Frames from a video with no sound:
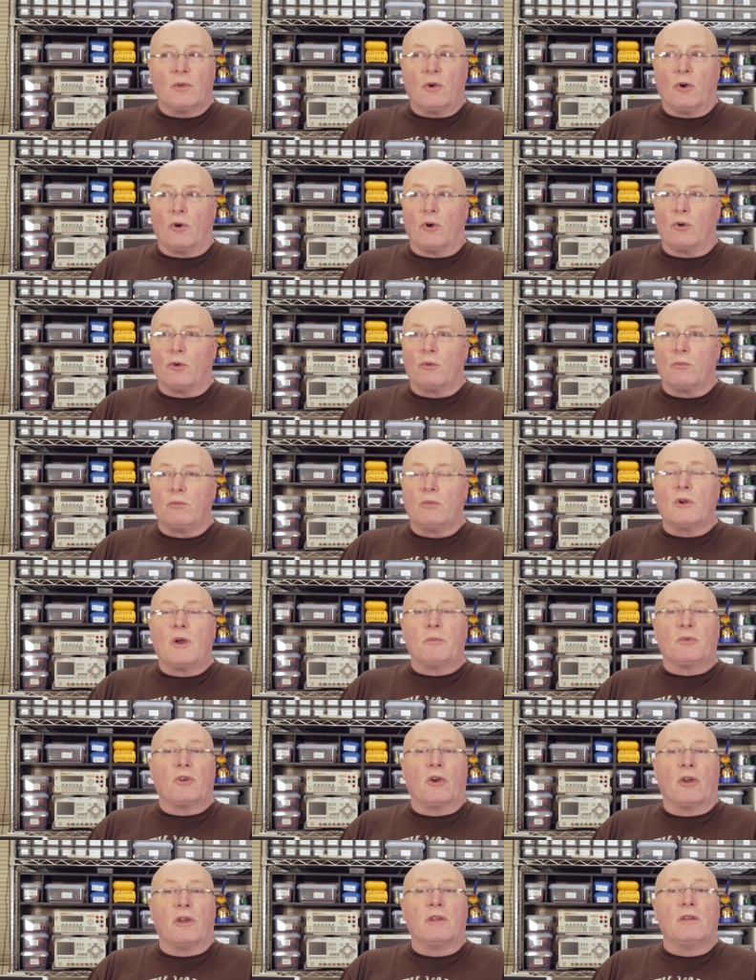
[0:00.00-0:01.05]
or I'm
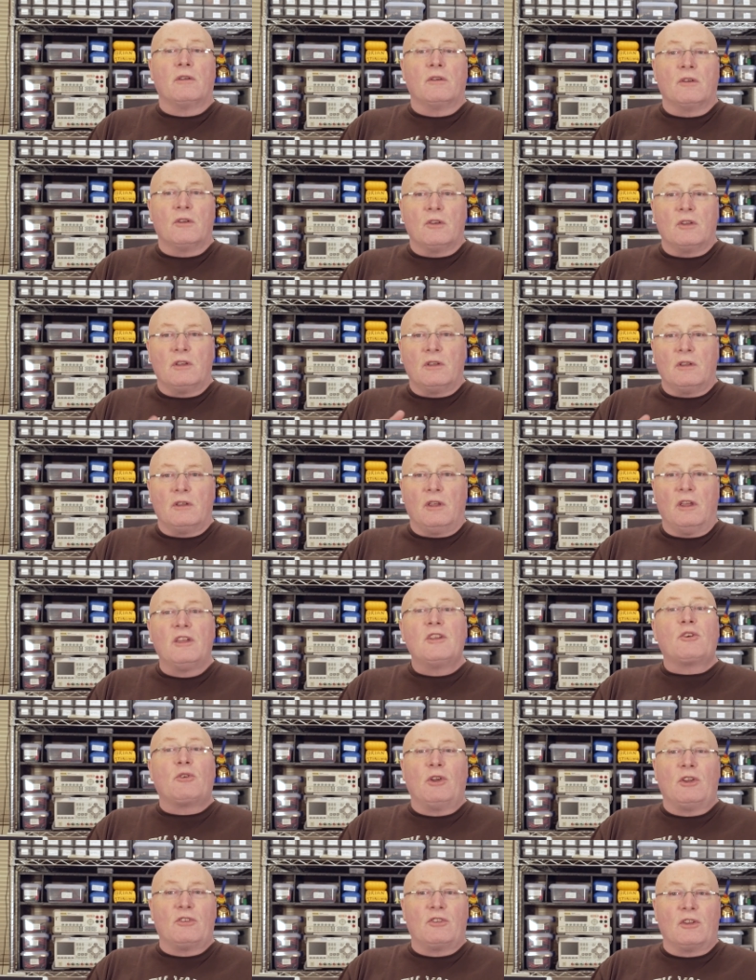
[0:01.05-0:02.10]
sorry,
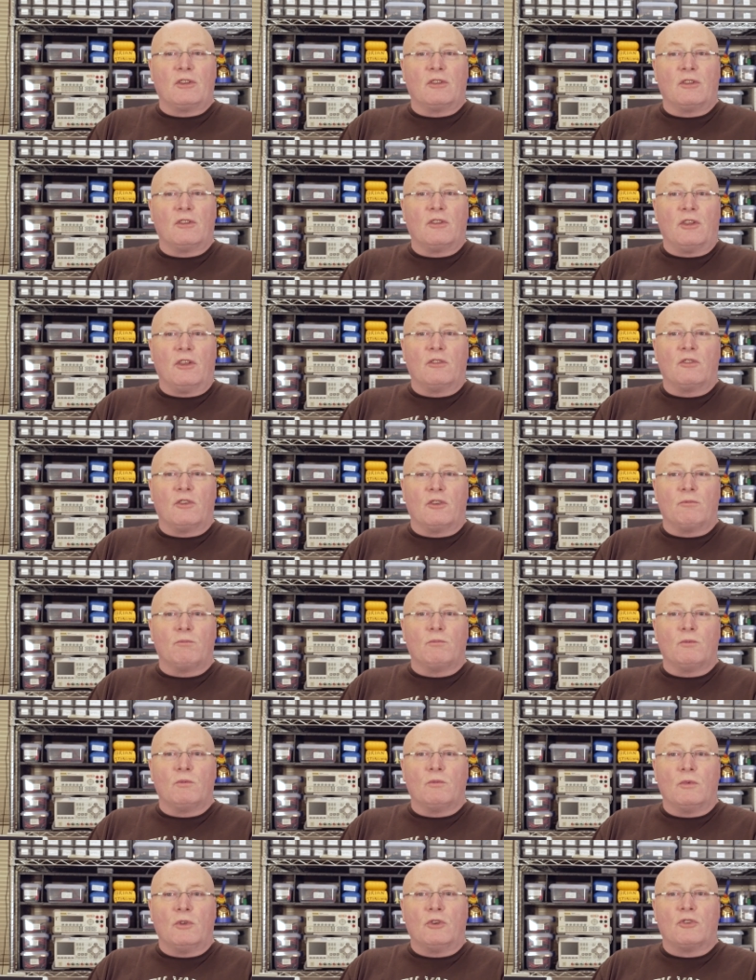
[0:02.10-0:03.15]
increasing the
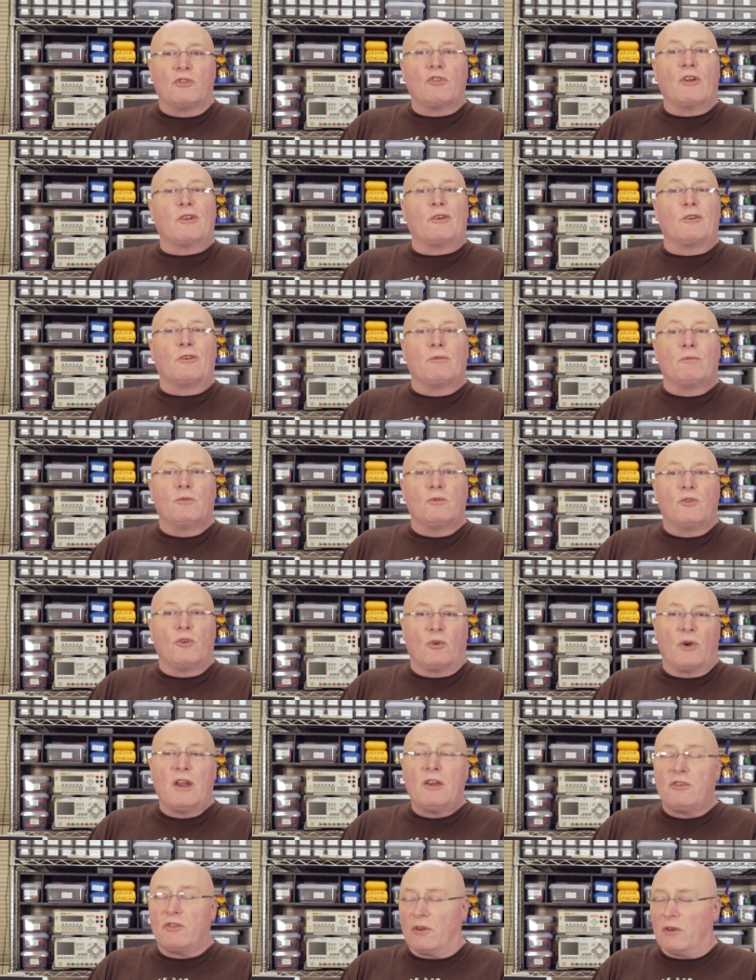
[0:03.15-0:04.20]
shutter
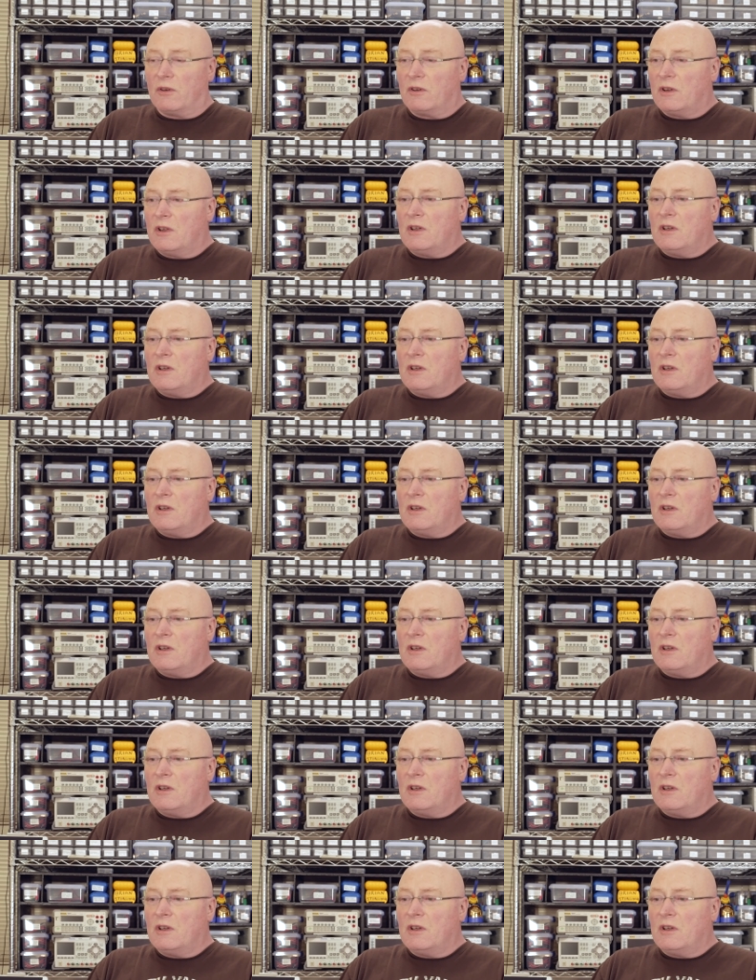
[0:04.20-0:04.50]
duration.